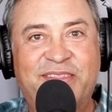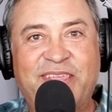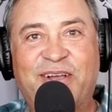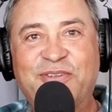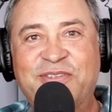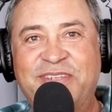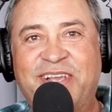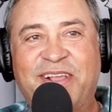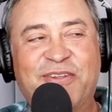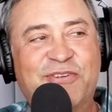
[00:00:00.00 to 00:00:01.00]

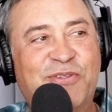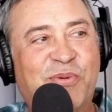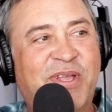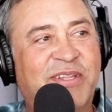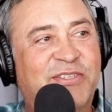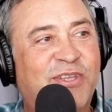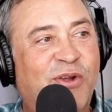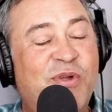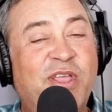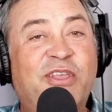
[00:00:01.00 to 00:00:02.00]
$1,000 to win. So